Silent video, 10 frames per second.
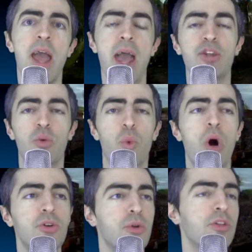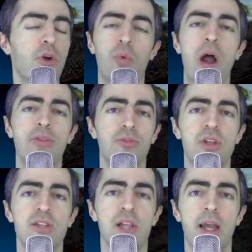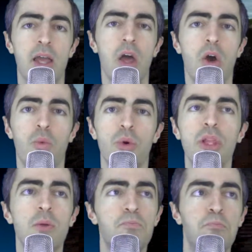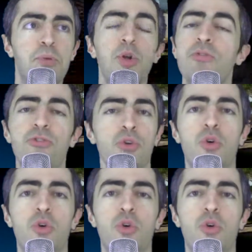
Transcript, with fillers: and you're wandering th- around through these like really beautiful